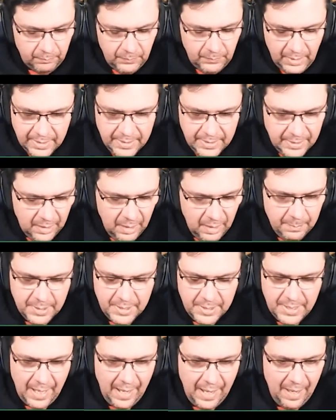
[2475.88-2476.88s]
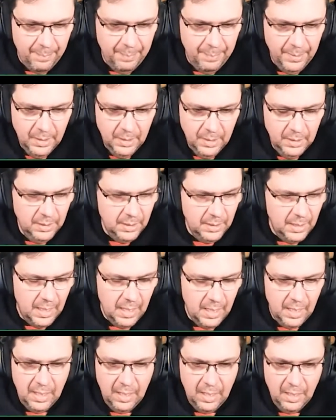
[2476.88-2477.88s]
and Clement Dab,
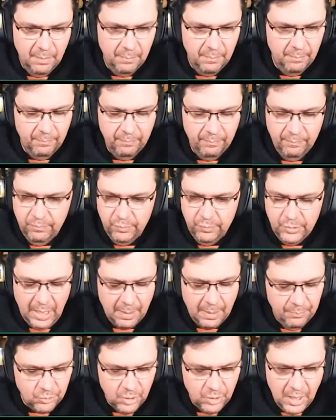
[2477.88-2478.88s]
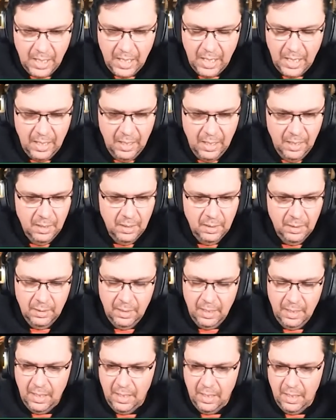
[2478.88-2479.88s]
um, Dumpgra,
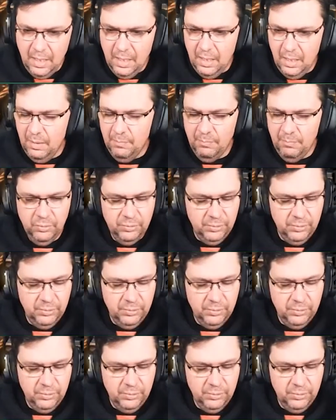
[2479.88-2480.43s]
um,